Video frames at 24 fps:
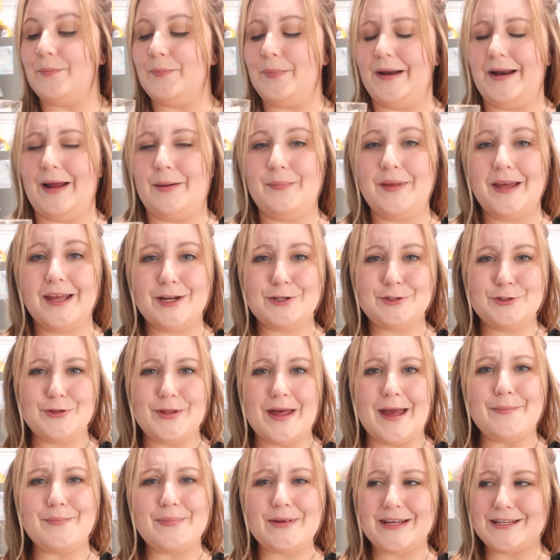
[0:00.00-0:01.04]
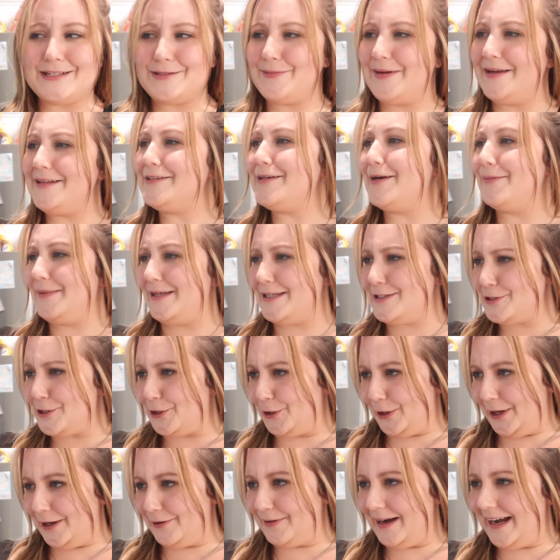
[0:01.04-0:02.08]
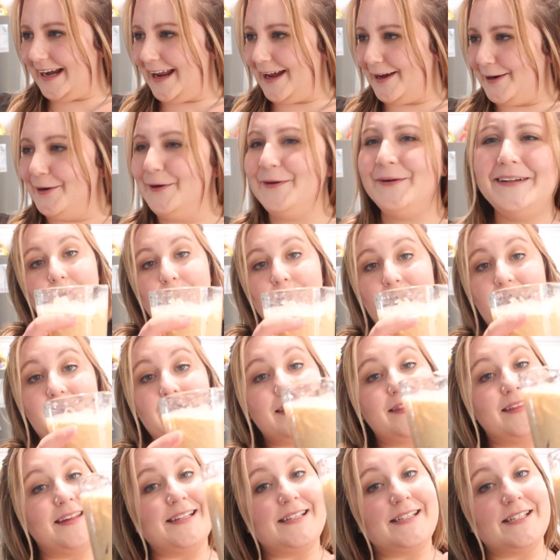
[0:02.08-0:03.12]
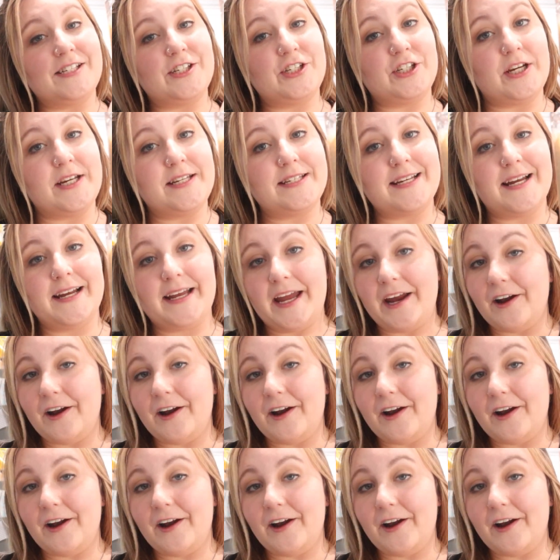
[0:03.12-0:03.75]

but I'm not gonna do that because my tummy is hurting right now. But this is just a